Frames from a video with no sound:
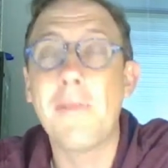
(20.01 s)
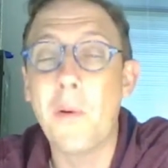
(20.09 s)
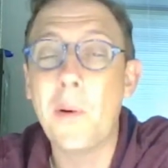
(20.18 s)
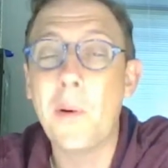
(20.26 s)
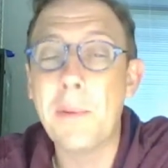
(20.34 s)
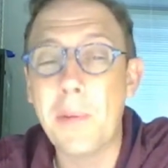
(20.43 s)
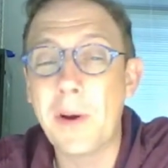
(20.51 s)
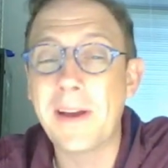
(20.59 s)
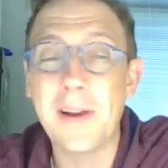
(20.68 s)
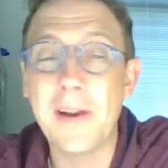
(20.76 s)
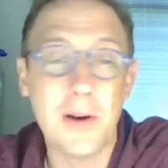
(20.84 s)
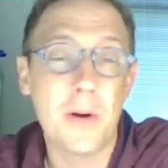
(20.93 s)

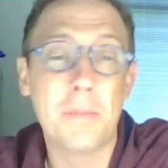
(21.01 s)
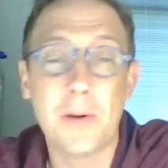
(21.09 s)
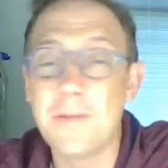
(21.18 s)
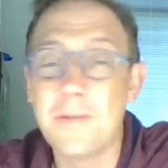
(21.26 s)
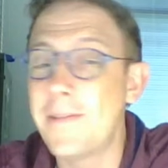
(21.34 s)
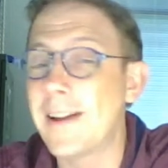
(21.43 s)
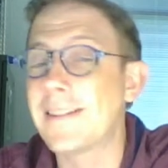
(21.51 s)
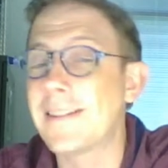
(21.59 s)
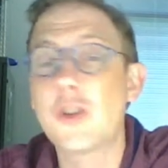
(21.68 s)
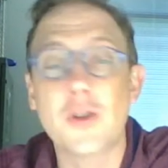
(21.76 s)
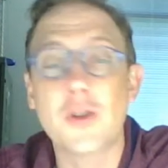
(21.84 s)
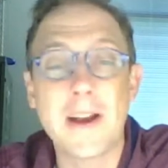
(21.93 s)
4.0, perfect,
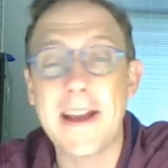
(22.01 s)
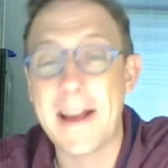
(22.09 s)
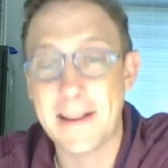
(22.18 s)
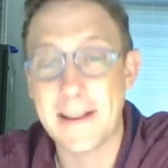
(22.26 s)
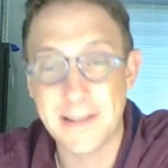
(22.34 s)
straight A's.